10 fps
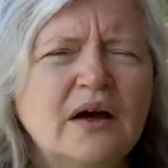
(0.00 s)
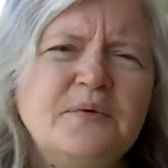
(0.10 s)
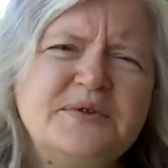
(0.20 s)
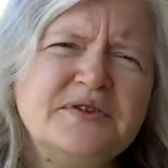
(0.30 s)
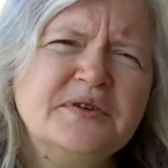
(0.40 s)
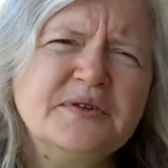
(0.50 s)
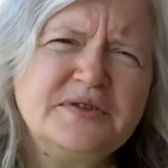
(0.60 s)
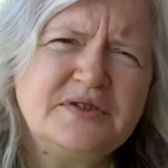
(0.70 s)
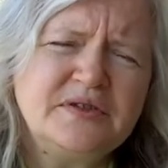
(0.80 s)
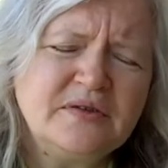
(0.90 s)
I was
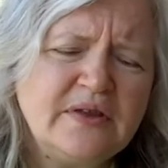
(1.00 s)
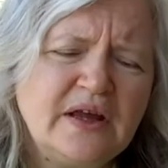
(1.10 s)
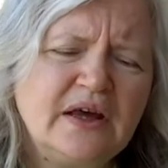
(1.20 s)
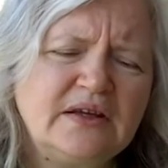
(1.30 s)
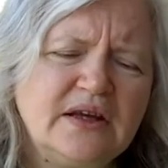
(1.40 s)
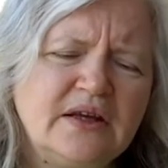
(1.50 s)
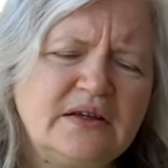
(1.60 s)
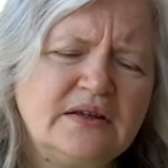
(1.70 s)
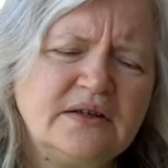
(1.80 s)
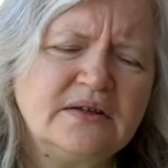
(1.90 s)
always doing that,
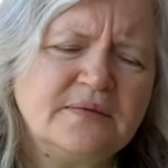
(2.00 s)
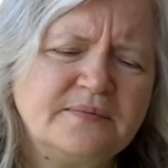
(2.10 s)
and